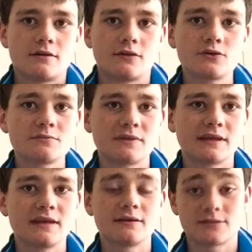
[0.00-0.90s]
The awesome
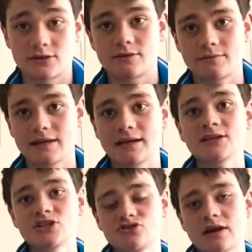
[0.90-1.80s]
thing is that it
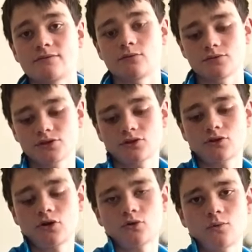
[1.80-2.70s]
actually travels
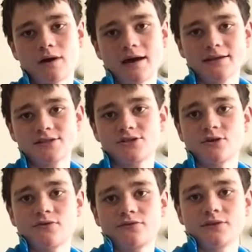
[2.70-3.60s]
clockwise.
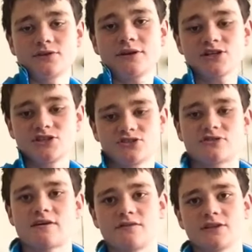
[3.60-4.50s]
So if the direction is
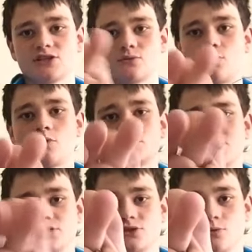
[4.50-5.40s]
traveling
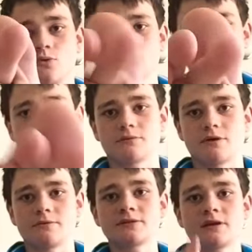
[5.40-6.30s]
towards you at the
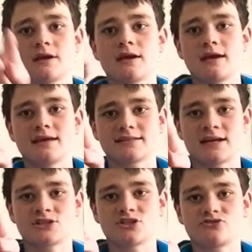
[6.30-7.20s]
moment, it's
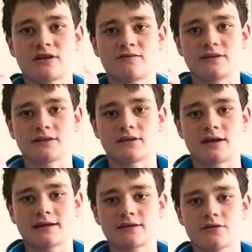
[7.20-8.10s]
actually traveling
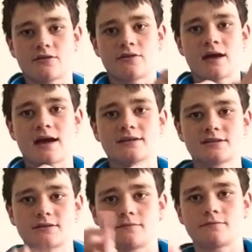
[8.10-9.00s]
like
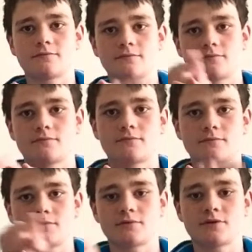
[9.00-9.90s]
that.
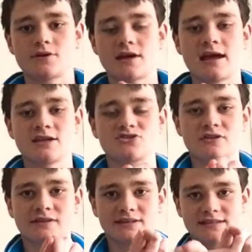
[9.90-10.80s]
And it's
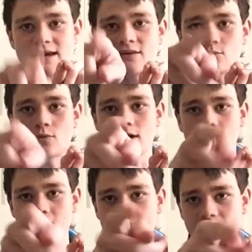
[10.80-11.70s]
traveling down the
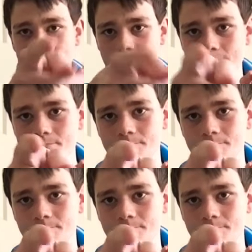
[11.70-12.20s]
wire like that.